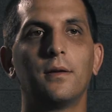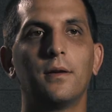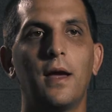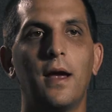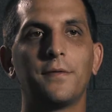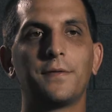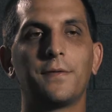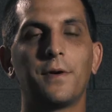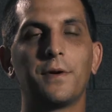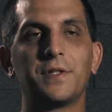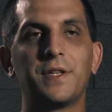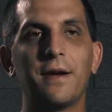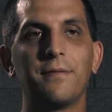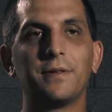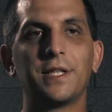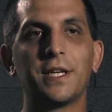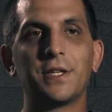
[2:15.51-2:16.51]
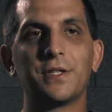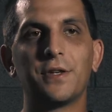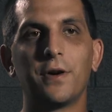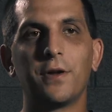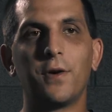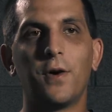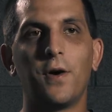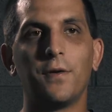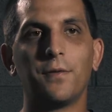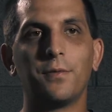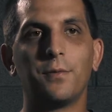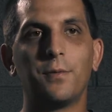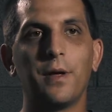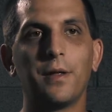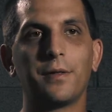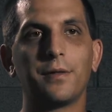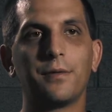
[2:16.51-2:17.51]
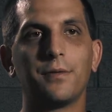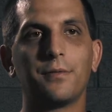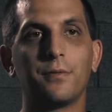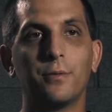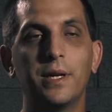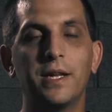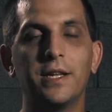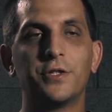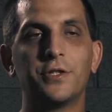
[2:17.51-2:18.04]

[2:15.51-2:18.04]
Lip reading: At first, everything started off with 3D